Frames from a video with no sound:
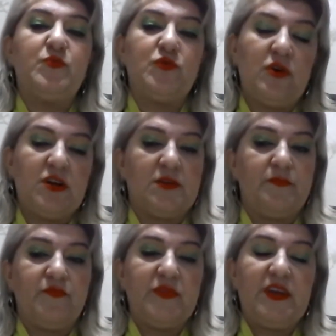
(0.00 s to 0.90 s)

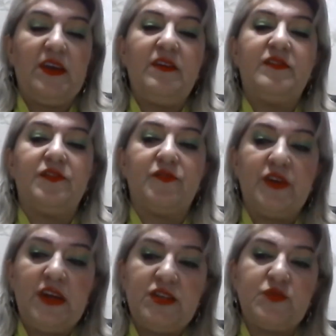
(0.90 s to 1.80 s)
program is a
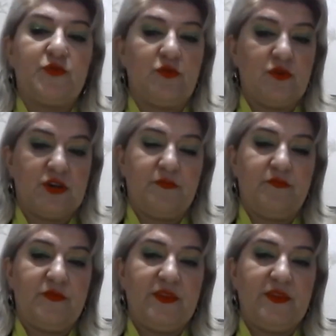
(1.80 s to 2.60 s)
rich program.